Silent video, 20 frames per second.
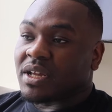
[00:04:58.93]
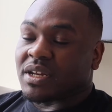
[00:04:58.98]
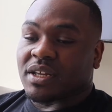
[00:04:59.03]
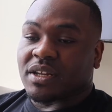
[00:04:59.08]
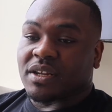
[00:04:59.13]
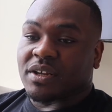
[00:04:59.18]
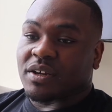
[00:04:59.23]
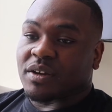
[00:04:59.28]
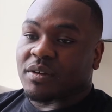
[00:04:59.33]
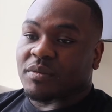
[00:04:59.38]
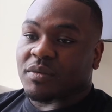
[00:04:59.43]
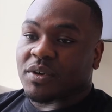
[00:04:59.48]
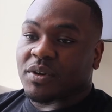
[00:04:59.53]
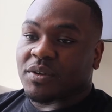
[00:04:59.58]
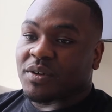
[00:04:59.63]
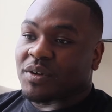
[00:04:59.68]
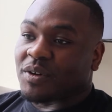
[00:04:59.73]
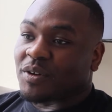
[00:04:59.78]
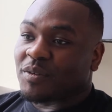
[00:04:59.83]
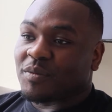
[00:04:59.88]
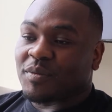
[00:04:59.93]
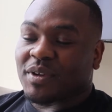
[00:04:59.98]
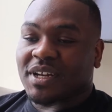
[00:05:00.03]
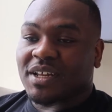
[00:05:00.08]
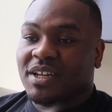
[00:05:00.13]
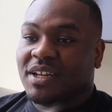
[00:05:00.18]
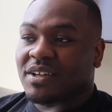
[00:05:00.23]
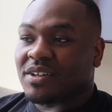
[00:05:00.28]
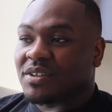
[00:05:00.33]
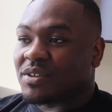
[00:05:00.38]
and then um, go home and
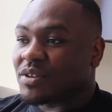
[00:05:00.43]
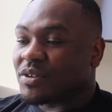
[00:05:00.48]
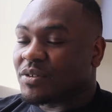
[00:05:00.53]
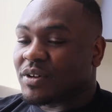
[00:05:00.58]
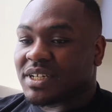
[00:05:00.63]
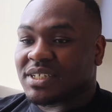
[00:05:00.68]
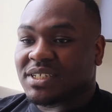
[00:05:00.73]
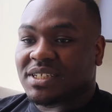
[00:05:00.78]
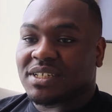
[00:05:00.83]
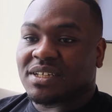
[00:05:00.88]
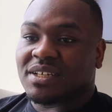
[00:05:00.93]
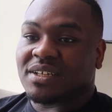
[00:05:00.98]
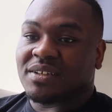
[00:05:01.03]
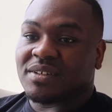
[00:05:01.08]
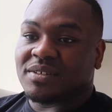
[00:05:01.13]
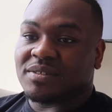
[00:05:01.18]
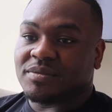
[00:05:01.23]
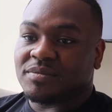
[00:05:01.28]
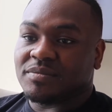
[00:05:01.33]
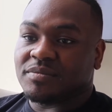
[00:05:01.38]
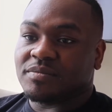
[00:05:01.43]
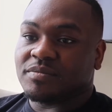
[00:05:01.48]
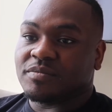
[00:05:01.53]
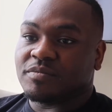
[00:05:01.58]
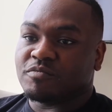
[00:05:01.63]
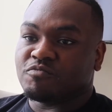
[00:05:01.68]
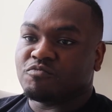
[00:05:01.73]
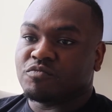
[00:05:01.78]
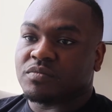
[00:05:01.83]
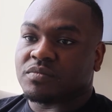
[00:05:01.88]
then do the rest.
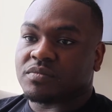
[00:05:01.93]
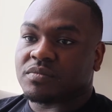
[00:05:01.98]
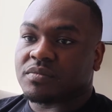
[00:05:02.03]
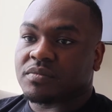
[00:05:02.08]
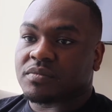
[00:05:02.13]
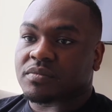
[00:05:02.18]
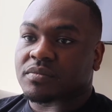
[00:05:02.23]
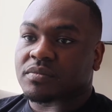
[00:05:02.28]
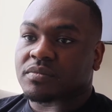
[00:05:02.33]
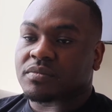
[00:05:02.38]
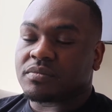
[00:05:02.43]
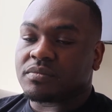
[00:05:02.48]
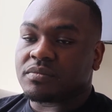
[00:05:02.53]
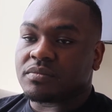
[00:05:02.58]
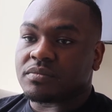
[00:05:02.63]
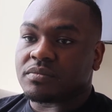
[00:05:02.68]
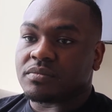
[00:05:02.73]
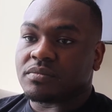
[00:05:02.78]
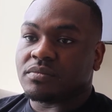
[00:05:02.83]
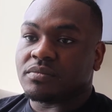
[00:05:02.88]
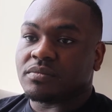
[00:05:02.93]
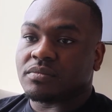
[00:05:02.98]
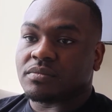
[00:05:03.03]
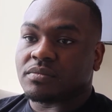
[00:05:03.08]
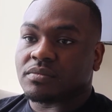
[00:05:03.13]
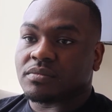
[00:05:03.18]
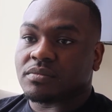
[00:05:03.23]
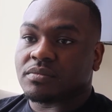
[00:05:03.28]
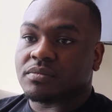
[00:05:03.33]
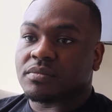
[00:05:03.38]
Now, we've sort of spoke
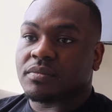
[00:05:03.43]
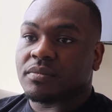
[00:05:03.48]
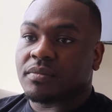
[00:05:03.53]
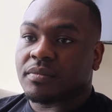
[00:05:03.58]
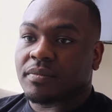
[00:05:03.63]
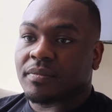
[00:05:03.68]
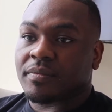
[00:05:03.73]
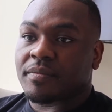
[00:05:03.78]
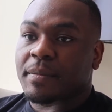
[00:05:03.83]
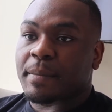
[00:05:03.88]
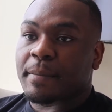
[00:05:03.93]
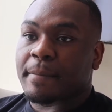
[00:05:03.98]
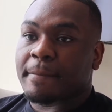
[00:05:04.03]
to death about who